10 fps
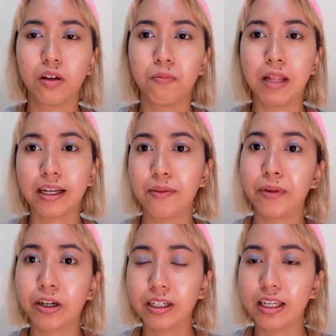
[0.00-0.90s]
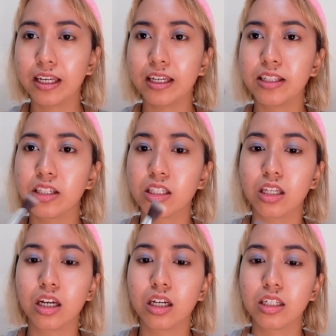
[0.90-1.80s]
Black Americans
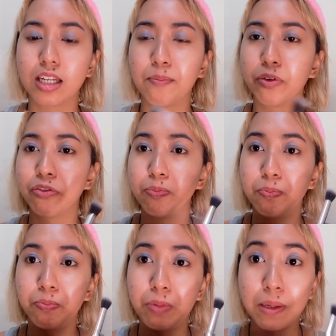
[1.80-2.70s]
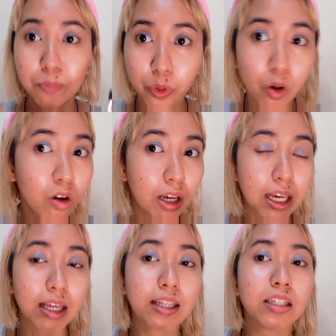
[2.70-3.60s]
type of people,
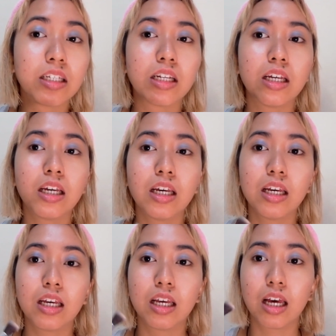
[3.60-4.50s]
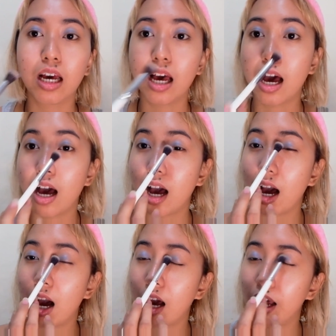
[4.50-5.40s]
and
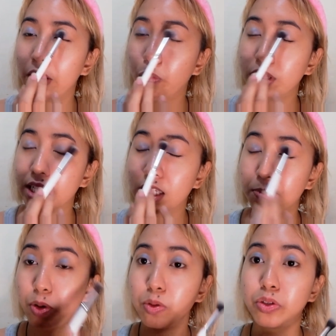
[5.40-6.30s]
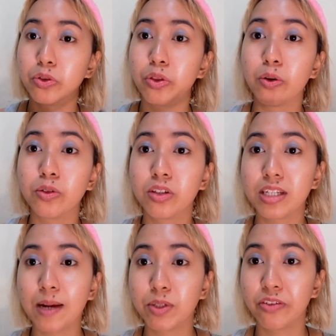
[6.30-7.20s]
I was exposed to those
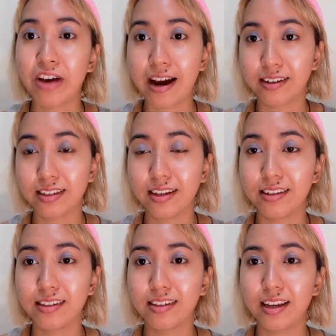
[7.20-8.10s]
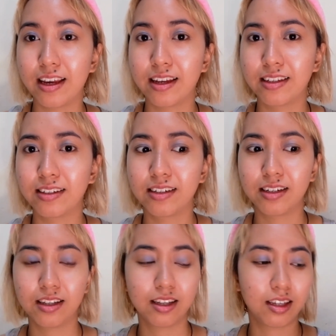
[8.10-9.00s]
types of accents, and
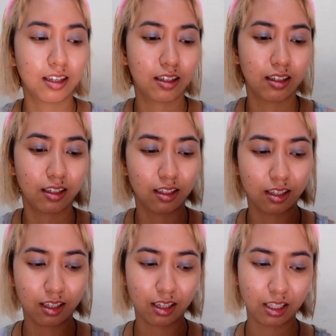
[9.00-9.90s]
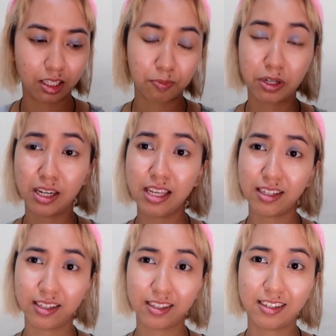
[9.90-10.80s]
it's pretty
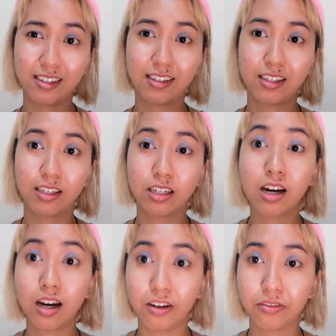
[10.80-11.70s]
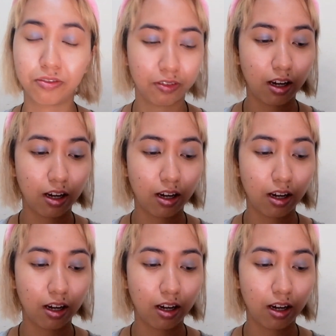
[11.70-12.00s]
tough